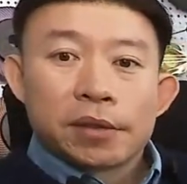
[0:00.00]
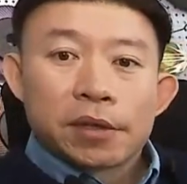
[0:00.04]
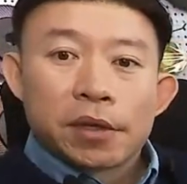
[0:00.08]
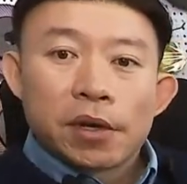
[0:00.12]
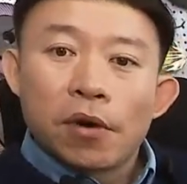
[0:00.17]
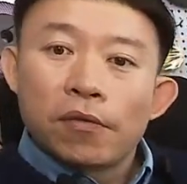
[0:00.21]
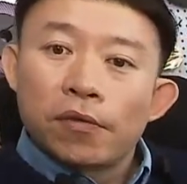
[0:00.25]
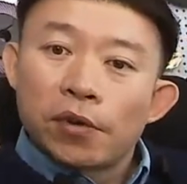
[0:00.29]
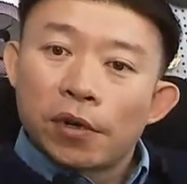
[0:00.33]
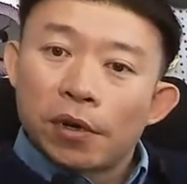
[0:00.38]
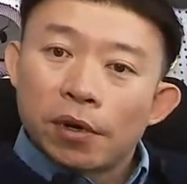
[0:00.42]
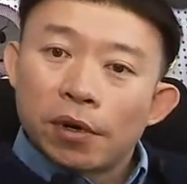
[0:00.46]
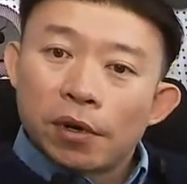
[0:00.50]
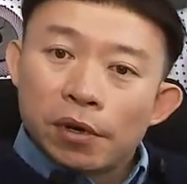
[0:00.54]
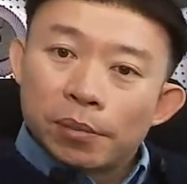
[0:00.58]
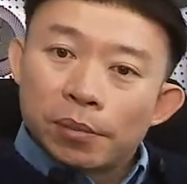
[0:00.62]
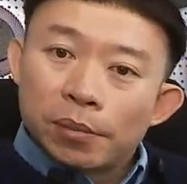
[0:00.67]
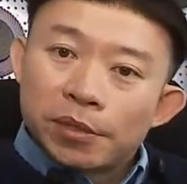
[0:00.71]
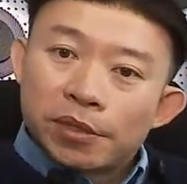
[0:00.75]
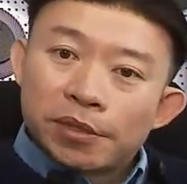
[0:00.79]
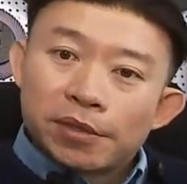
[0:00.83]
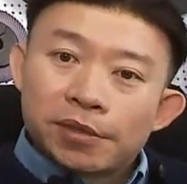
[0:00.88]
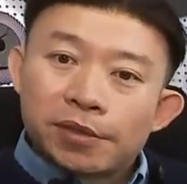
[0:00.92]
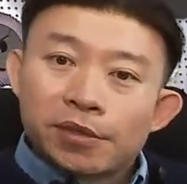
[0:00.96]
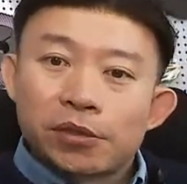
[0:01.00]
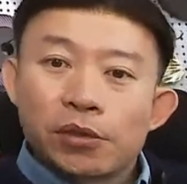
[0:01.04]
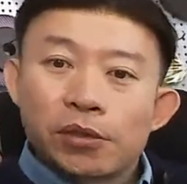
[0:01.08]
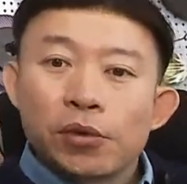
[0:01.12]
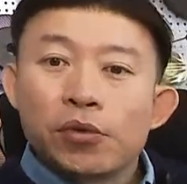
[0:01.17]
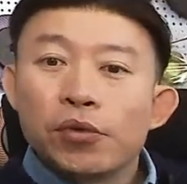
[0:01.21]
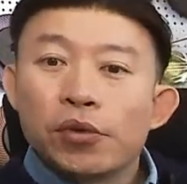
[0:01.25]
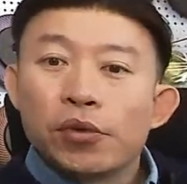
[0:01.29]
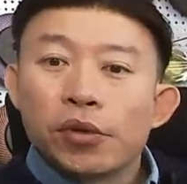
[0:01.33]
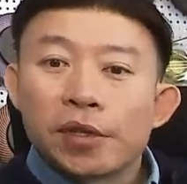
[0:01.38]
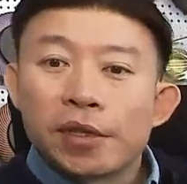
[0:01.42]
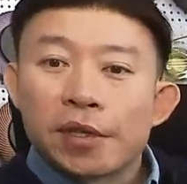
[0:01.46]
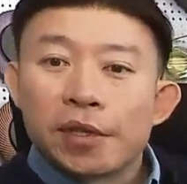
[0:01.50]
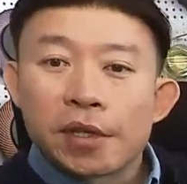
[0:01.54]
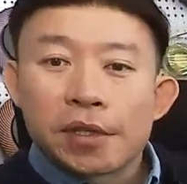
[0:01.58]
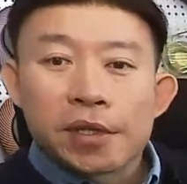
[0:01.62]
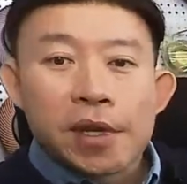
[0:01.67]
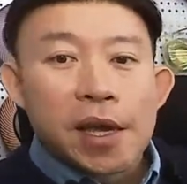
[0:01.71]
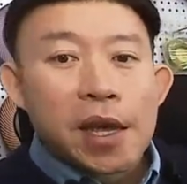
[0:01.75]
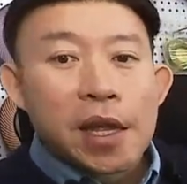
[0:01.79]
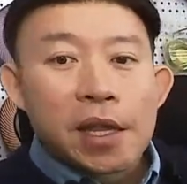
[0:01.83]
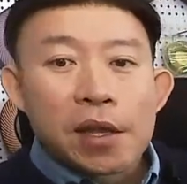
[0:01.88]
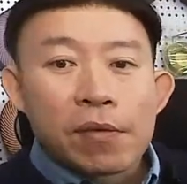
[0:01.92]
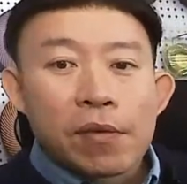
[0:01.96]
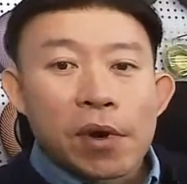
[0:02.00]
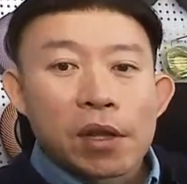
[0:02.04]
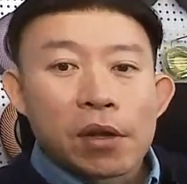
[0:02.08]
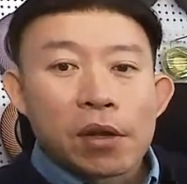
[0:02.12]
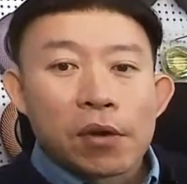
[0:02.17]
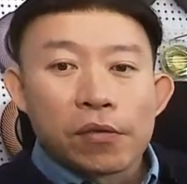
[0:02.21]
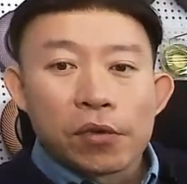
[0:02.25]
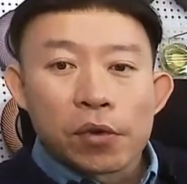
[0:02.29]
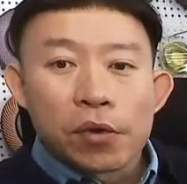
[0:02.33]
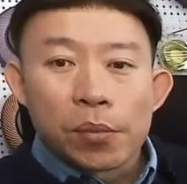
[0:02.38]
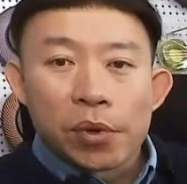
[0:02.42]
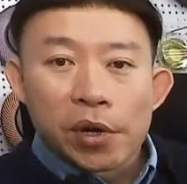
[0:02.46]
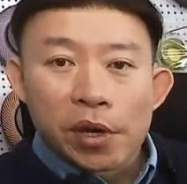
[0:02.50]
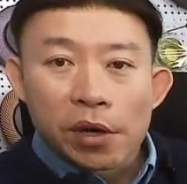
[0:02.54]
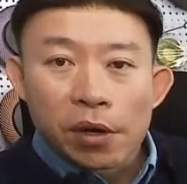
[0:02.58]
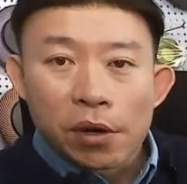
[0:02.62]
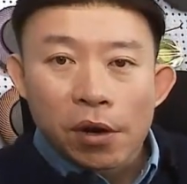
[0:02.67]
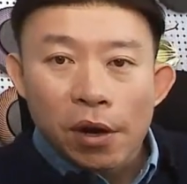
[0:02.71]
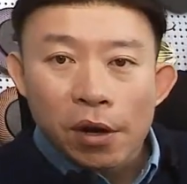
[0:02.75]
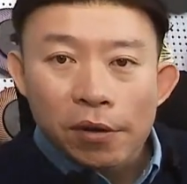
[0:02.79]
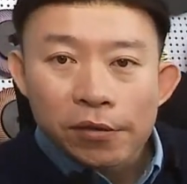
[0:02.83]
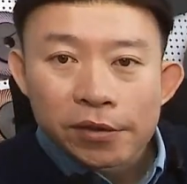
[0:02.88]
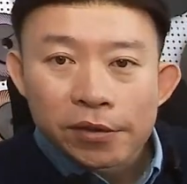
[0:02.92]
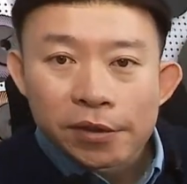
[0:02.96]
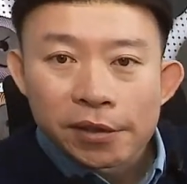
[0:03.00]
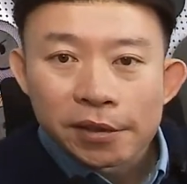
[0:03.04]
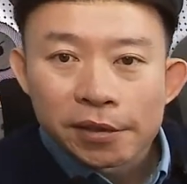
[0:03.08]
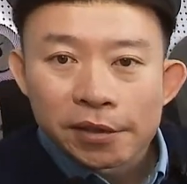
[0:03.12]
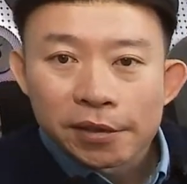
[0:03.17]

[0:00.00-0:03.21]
Golf clubs. Does anyone of you play golf?